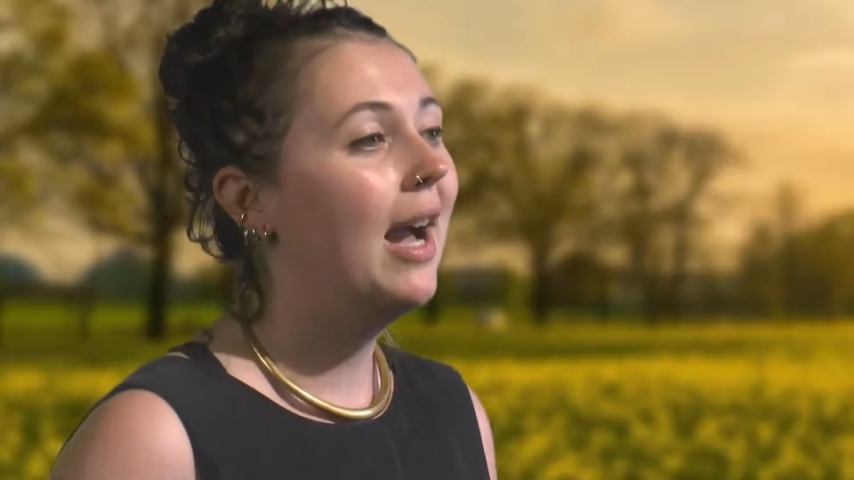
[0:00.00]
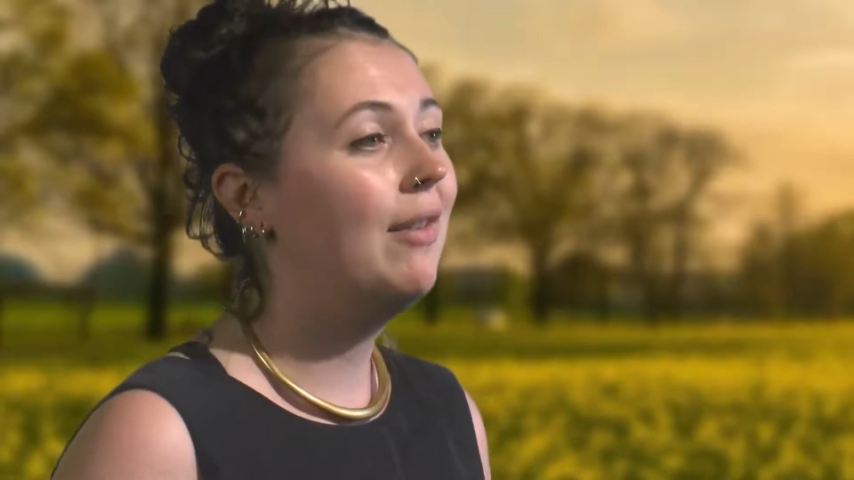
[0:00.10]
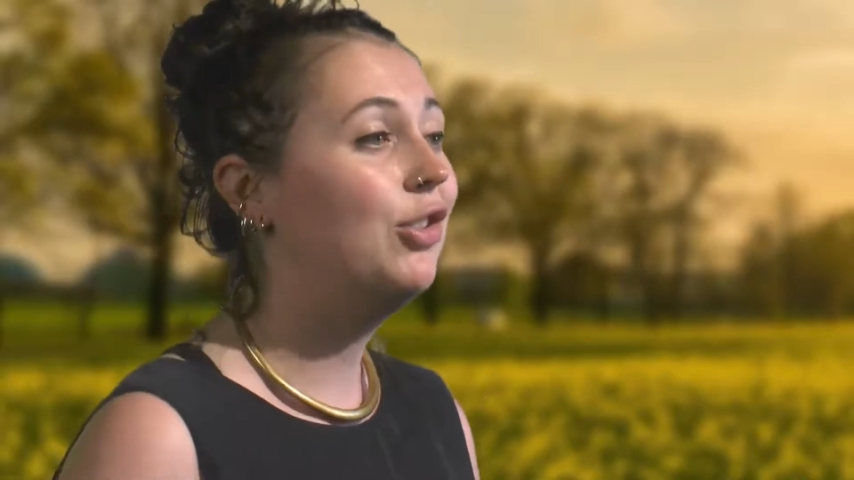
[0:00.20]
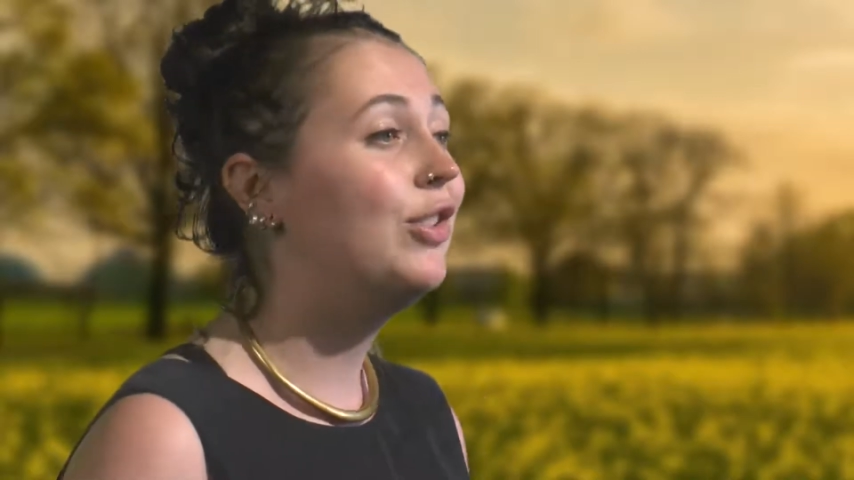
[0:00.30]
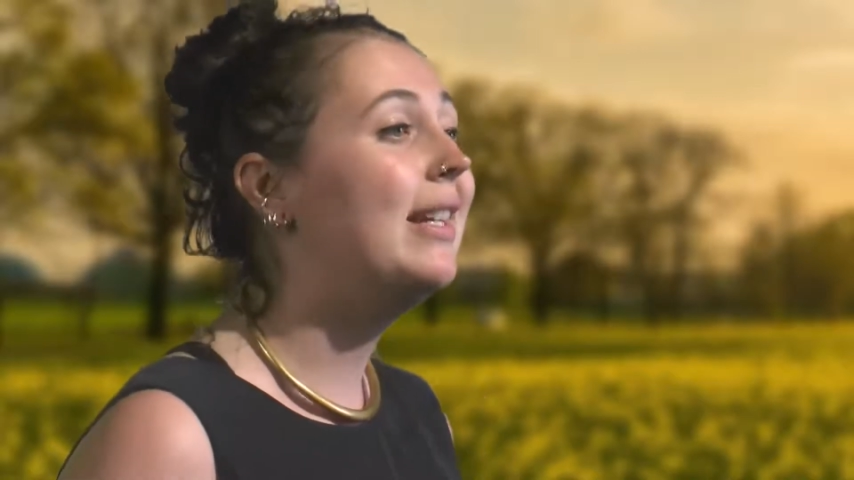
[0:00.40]
I
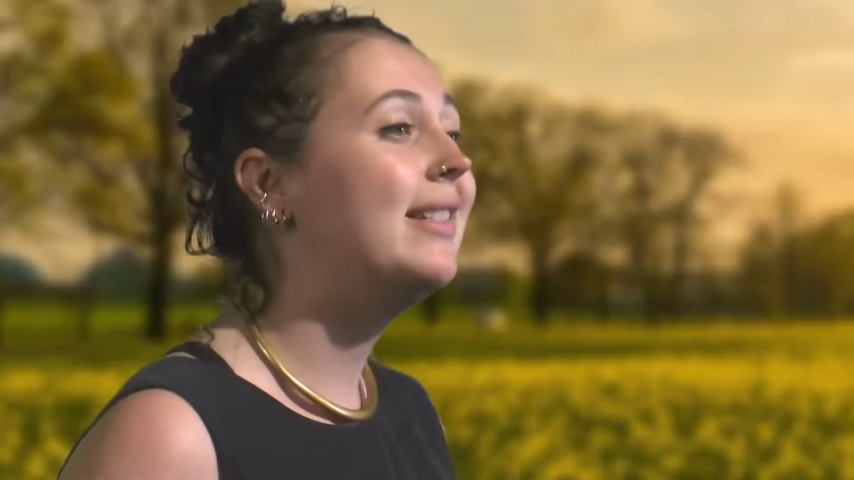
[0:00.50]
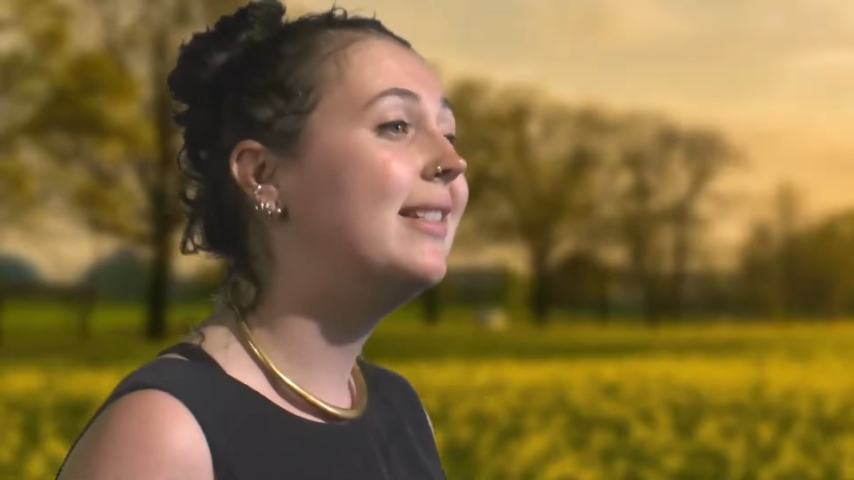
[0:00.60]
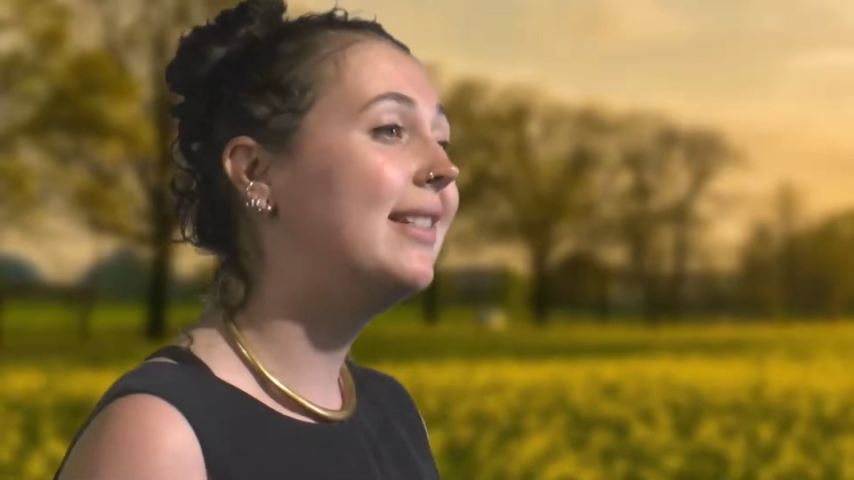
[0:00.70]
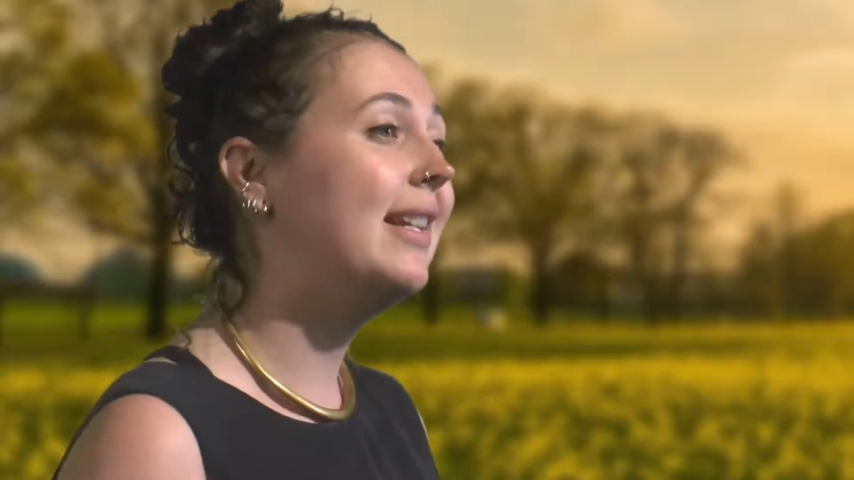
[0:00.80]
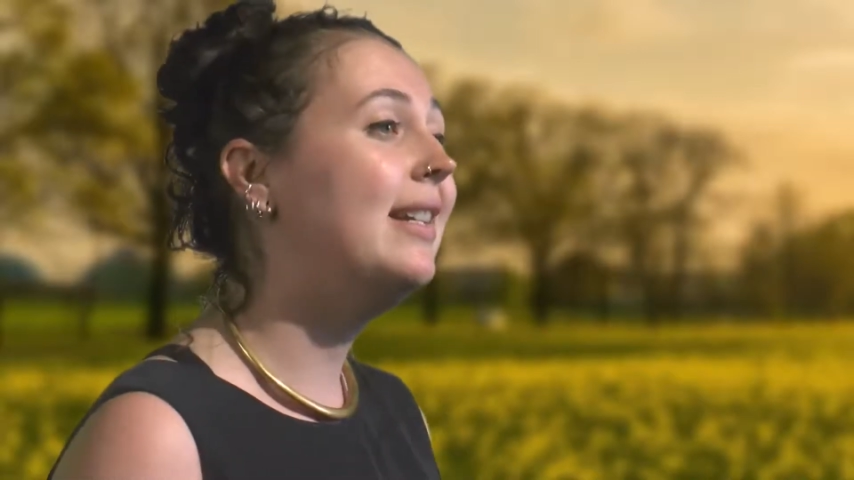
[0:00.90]
have a
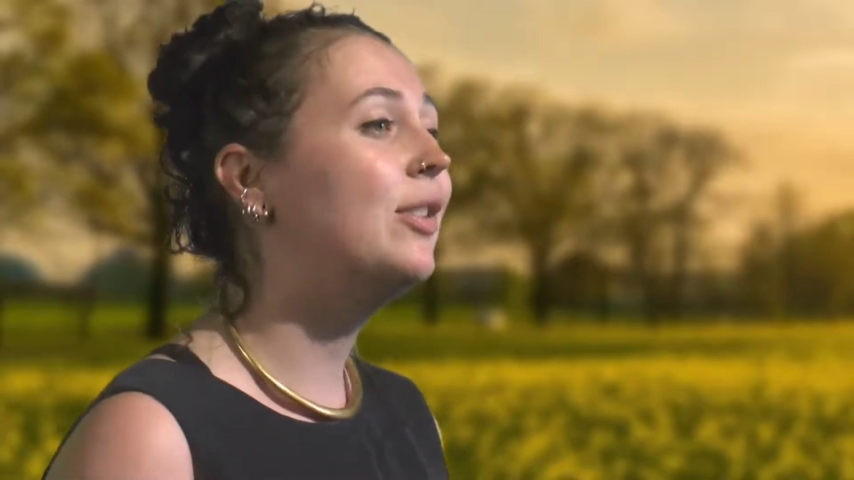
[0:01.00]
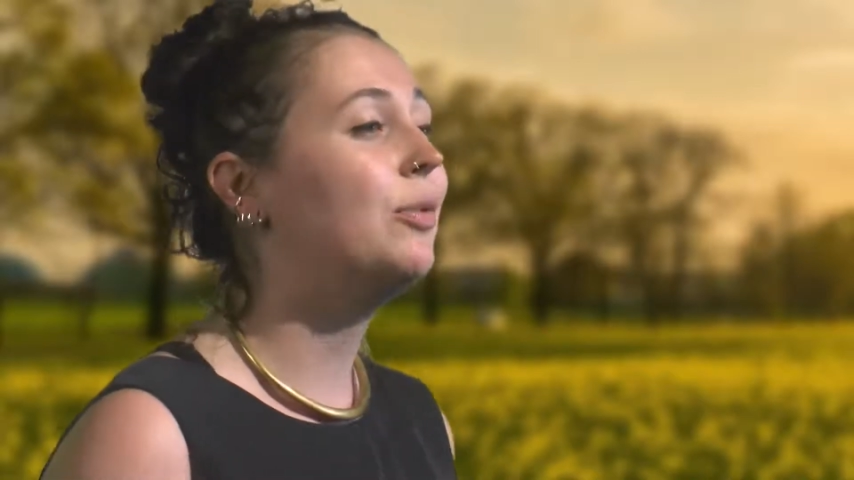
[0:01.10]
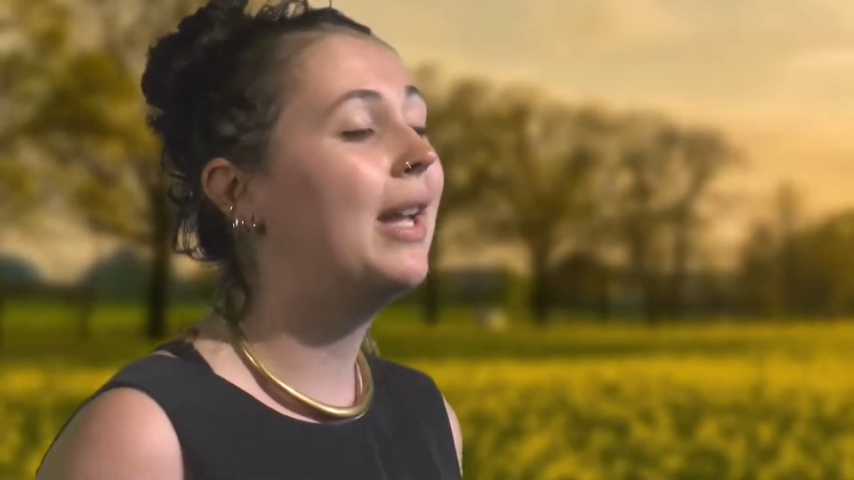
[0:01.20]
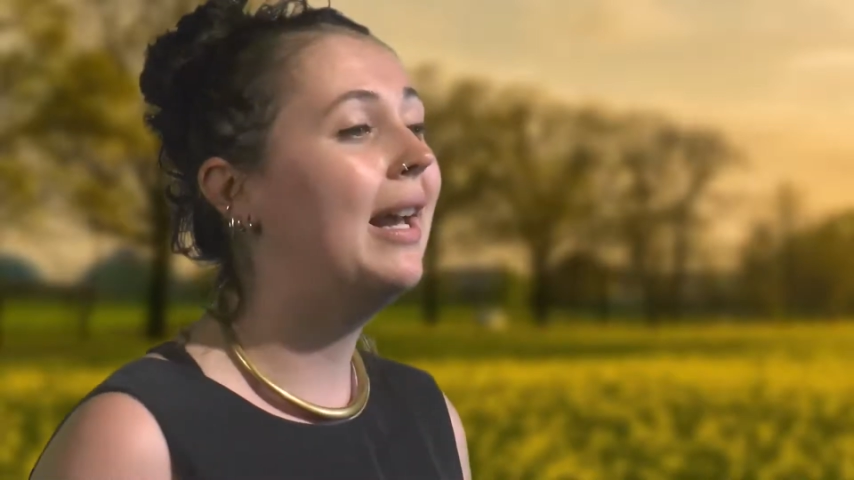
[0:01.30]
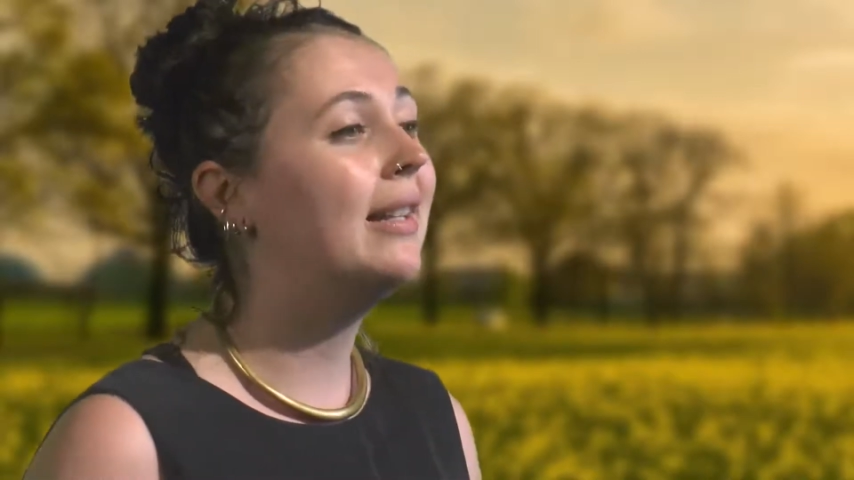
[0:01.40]
genetic disease called